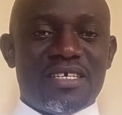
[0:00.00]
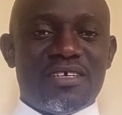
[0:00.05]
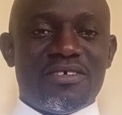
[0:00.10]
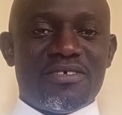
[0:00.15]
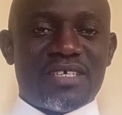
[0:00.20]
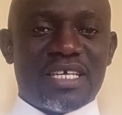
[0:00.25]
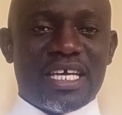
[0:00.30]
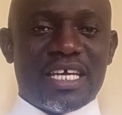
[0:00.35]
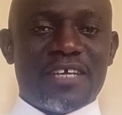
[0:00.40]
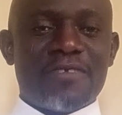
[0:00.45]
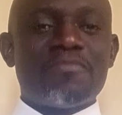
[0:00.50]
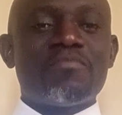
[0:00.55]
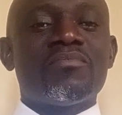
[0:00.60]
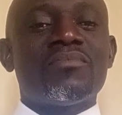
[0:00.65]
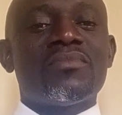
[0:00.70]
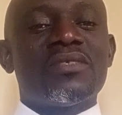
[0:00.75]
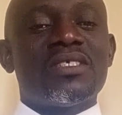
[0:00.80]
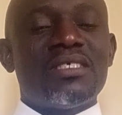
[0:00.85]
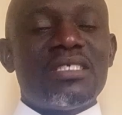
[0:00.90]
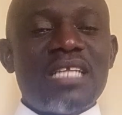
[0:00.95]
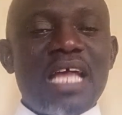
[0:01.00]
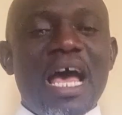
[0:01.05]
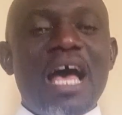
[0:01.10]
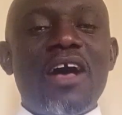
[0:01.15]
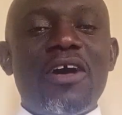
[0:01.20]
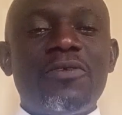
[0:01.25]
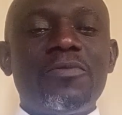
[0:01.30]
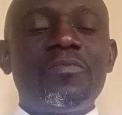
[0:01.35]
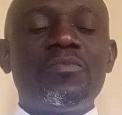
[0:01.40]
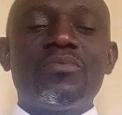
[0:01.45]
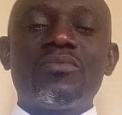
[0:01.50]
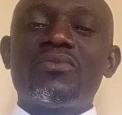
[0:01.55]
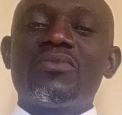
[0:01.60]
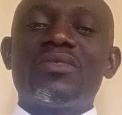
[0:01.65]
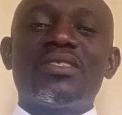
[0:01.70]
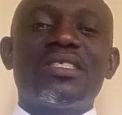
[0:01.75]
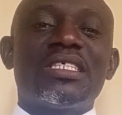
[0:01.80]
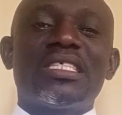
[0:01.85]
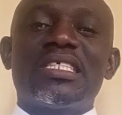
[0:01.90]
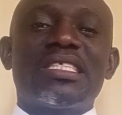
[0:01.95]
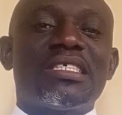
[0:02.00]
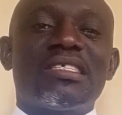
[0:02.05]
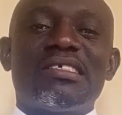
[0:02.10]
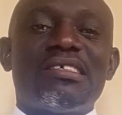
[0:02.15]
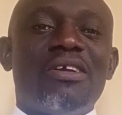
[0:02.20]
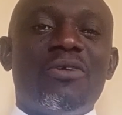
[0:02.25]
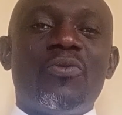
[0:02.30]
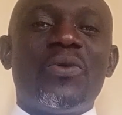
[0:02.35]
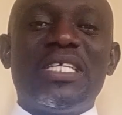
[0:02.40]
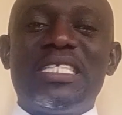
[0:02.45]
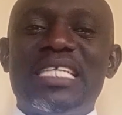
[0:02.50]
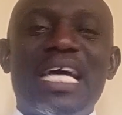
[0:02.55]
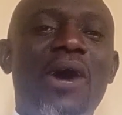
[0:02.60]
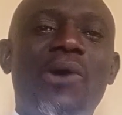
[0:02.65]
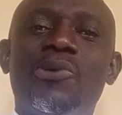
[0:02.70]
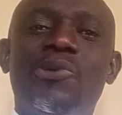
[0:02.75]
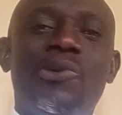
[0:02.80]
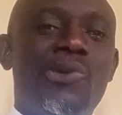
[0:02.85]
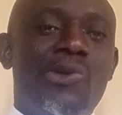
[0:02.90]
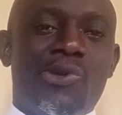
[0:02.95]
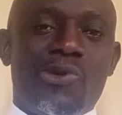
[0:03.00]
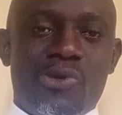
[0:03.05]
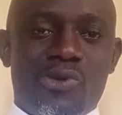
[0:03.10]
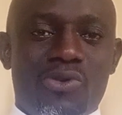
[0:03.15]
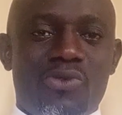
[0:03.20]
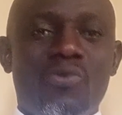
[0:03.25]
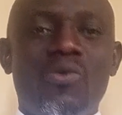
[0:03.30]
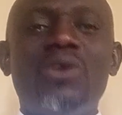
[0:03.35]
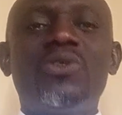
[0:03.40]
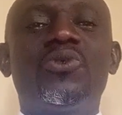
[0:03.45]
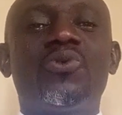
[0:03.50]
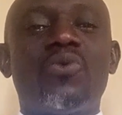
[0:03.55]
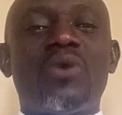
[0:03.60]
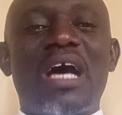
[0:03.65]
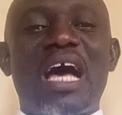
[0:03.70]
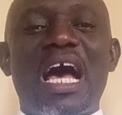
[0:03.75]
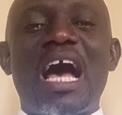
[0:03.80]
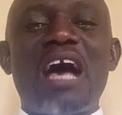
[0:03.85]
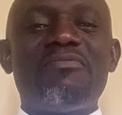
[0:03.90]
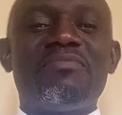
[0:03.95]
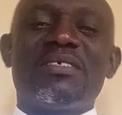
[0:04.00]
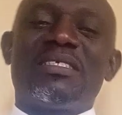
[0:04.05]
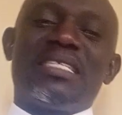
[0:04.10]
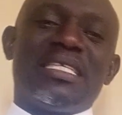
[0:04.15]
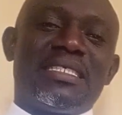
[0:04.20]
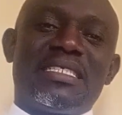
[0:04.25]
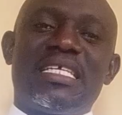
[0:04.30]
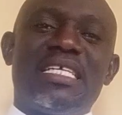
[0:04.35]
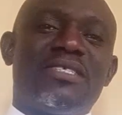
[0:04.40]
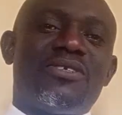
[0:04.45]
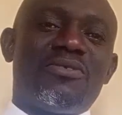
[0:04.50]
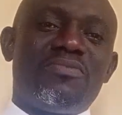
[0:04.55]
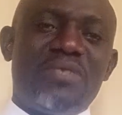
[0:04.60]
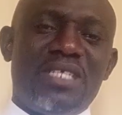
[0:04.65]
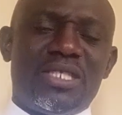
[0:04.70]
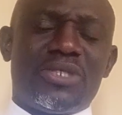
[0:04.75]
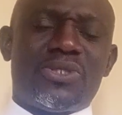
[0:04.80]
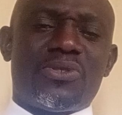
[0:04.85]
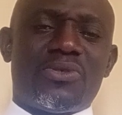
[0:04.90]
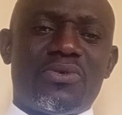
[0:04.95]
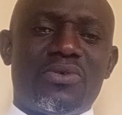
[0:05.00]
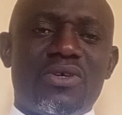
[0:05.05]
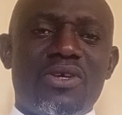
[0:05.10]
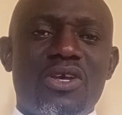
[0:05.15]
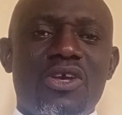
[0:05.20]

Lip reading: Okay, now without law, what you have is a state of nature.